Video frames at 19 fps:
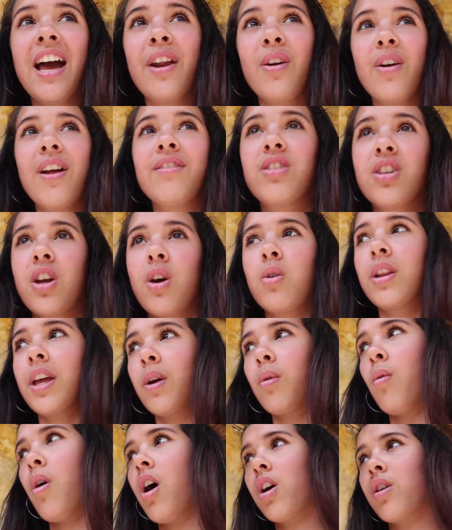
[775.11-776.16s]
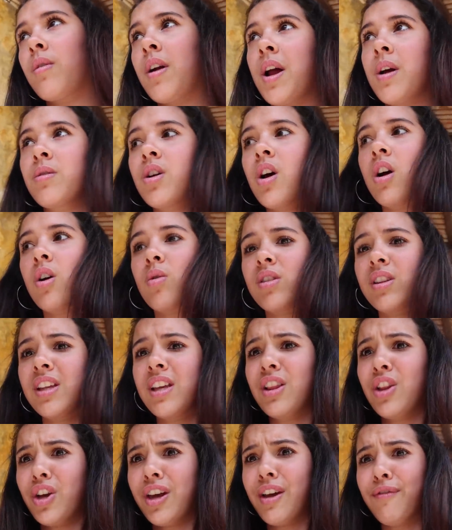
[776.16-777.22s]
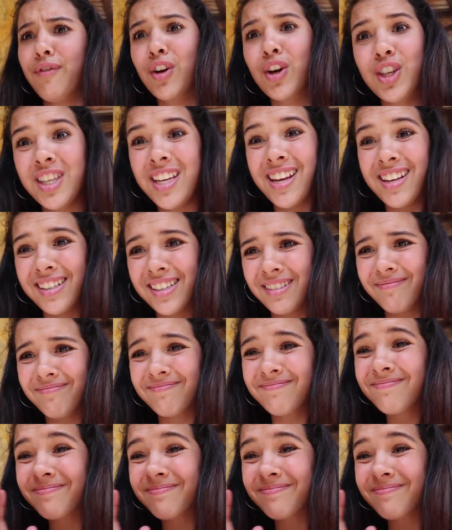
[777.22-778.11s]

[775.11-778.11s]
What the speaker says: I don't have to go like walk around awkwardly looking for a seat.